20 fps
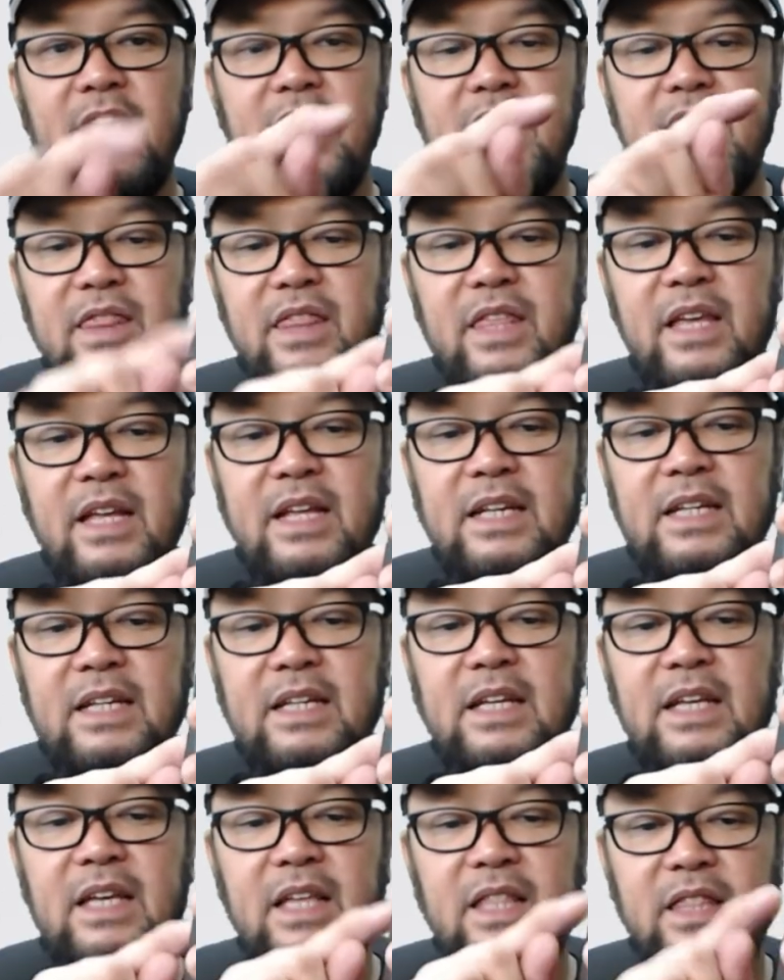they
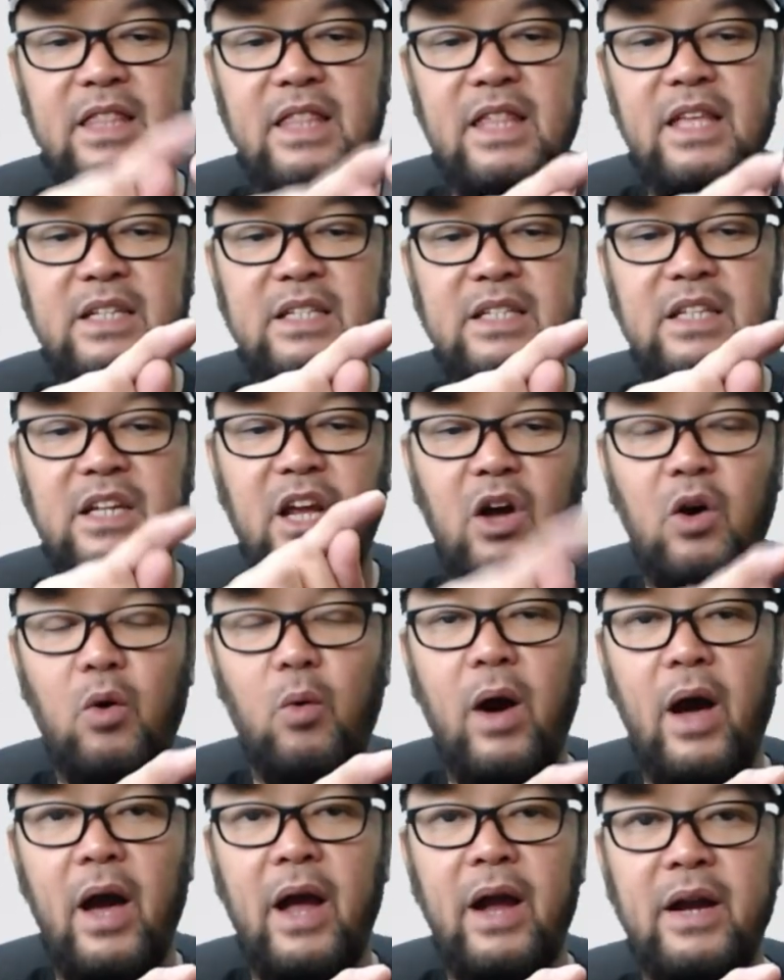this
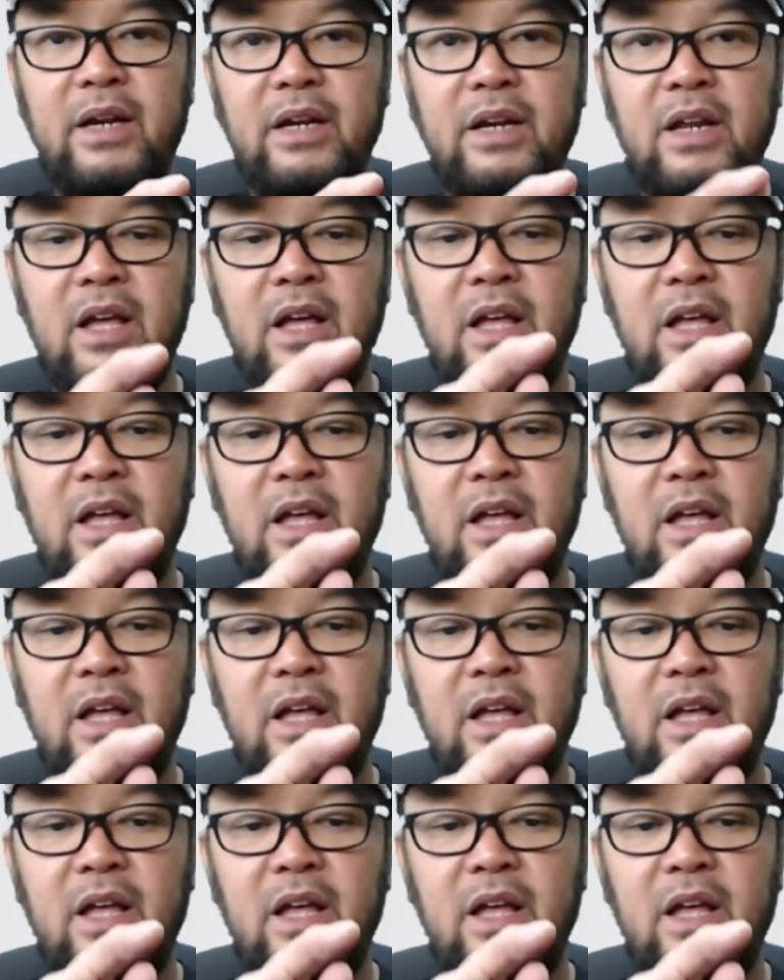required